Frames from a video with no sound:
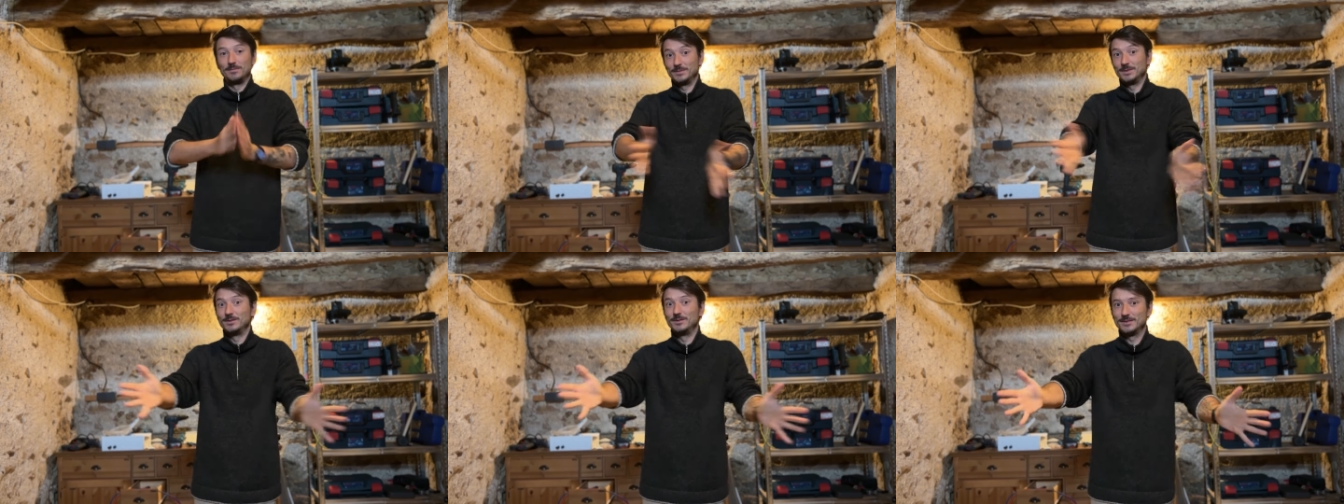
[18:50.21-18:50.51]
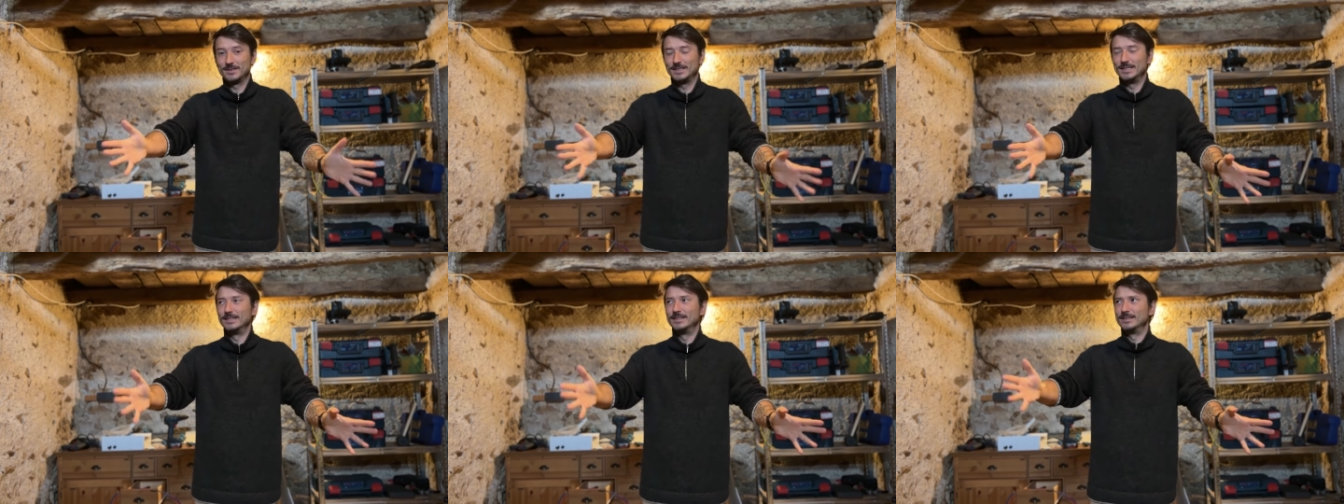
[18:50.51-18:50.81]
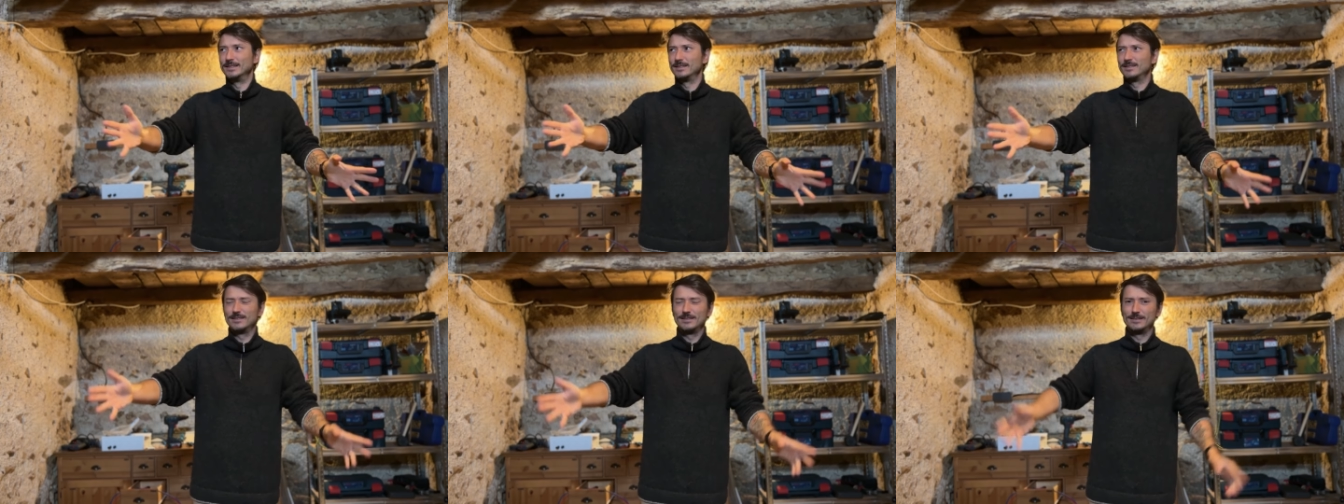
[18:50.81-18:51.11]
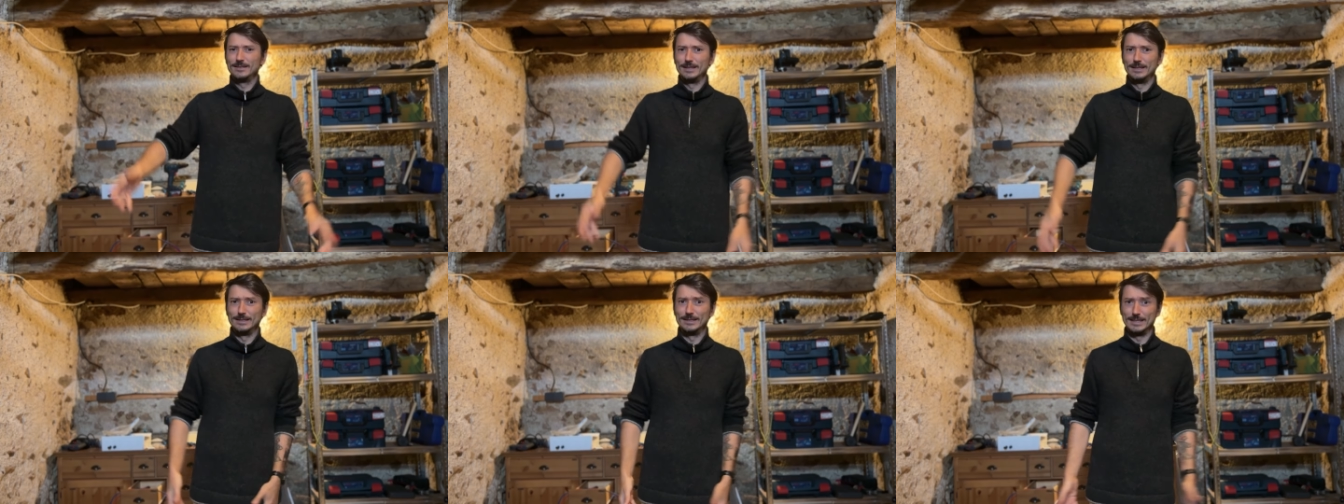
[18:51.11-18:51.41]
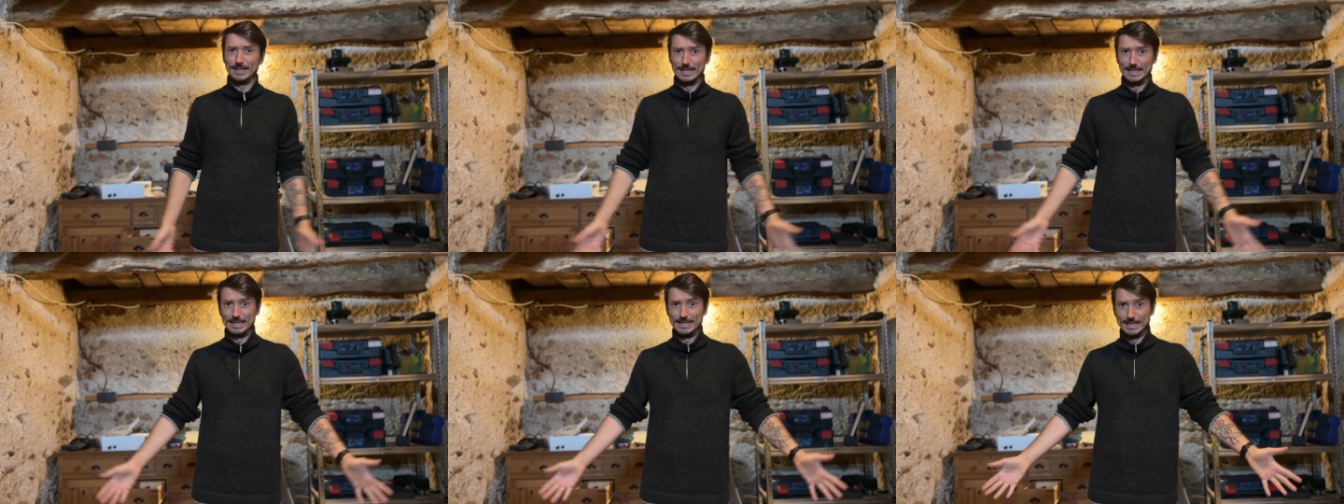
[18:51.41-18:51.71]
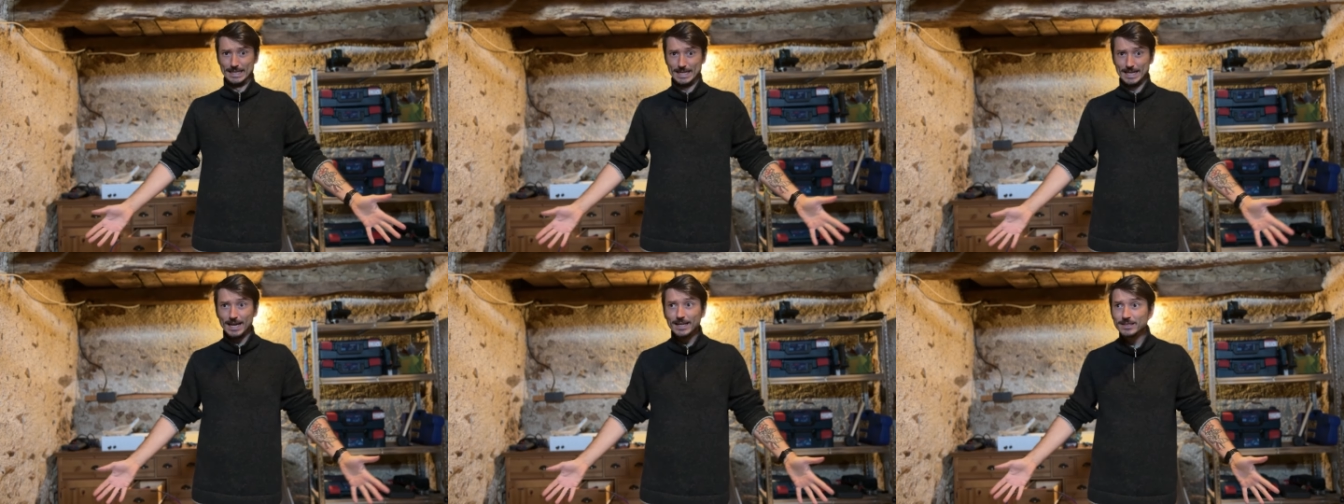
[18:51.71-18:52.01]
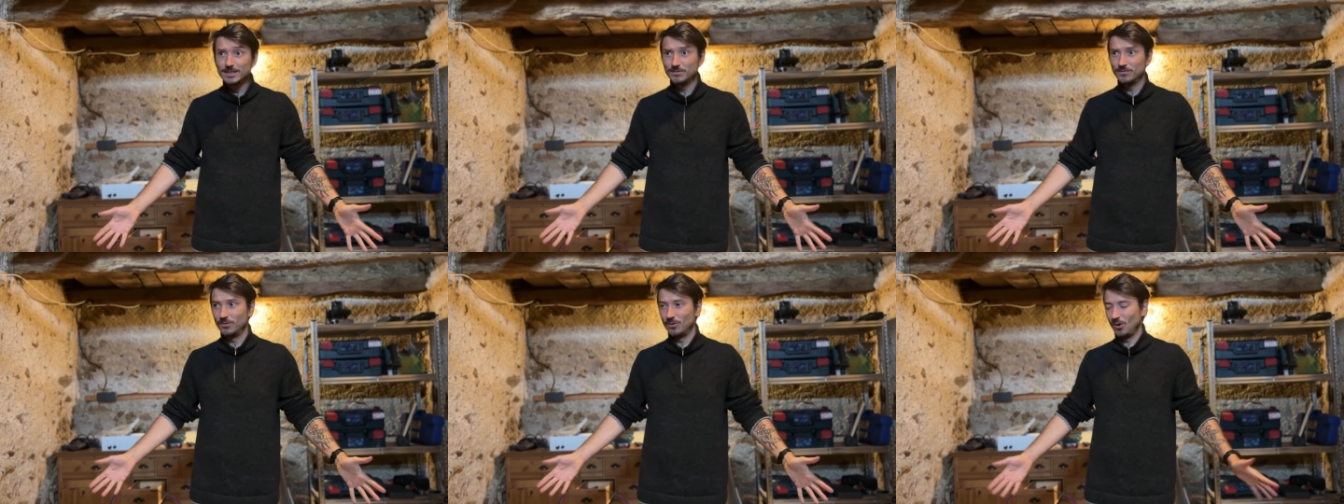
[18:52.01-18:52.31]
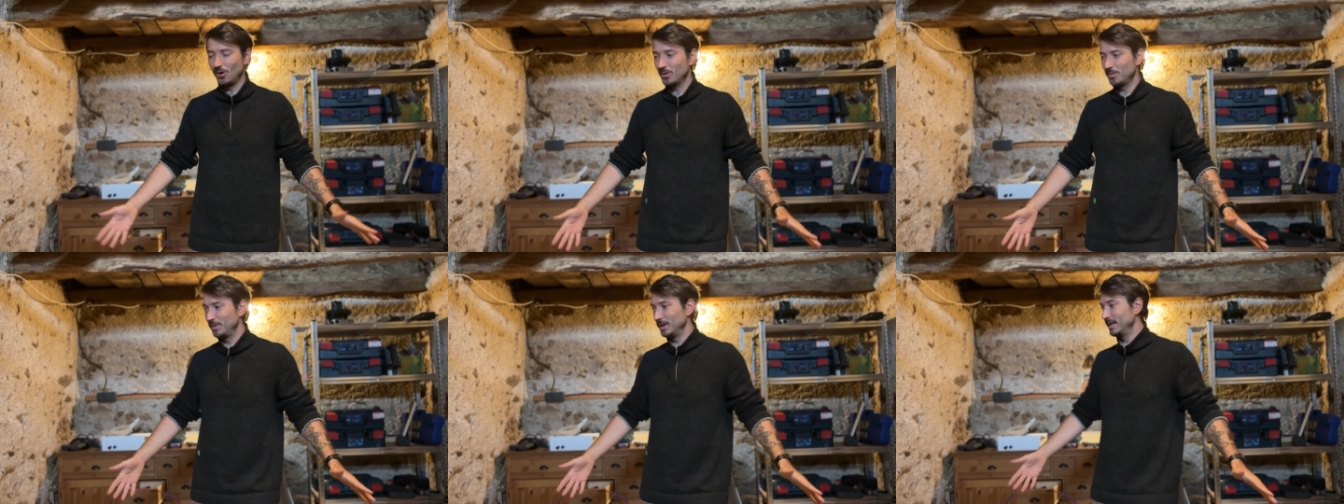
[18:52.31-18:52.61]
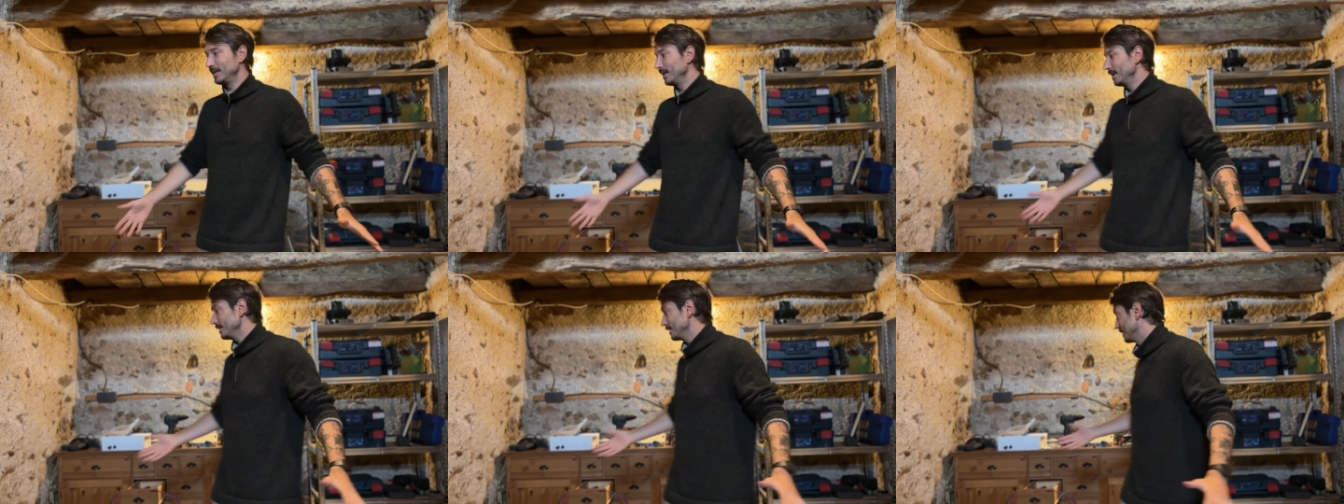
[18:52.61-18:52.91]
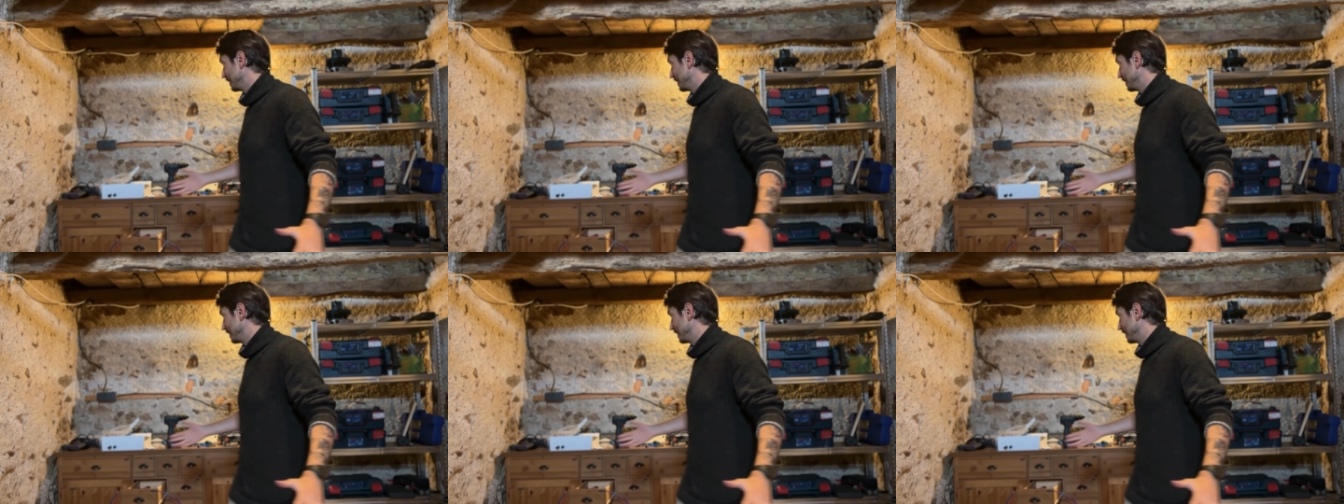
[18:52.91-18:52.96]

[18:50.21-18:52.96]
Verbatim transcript: You'll see in the, it in the next vlog because